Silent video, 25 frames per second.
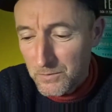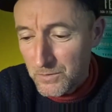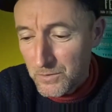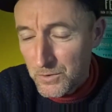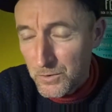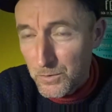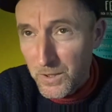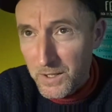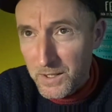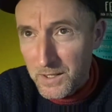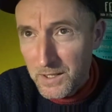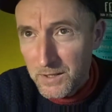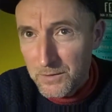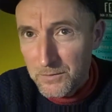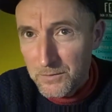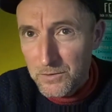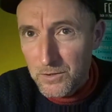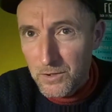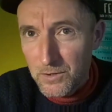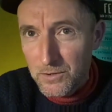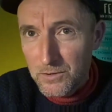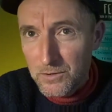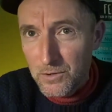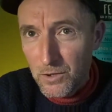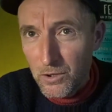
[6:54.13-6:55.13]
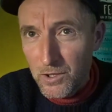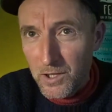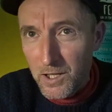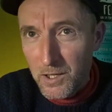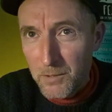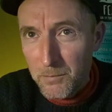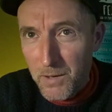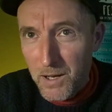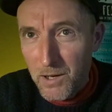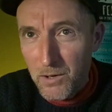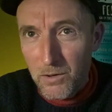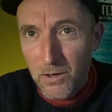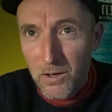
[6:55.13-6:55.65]
Joaquin's just talking
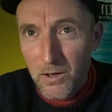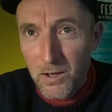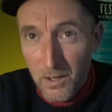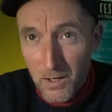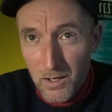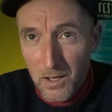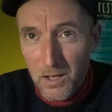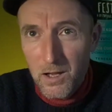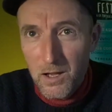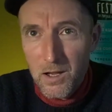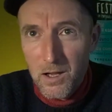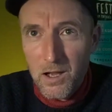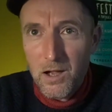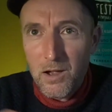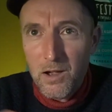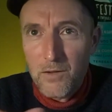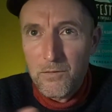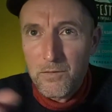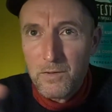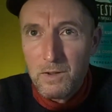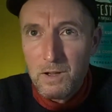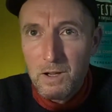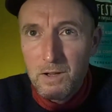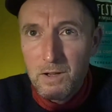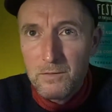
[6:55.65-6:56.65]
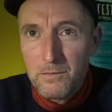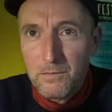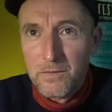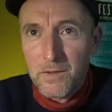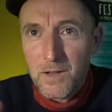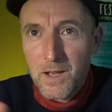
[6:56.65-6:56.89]
about have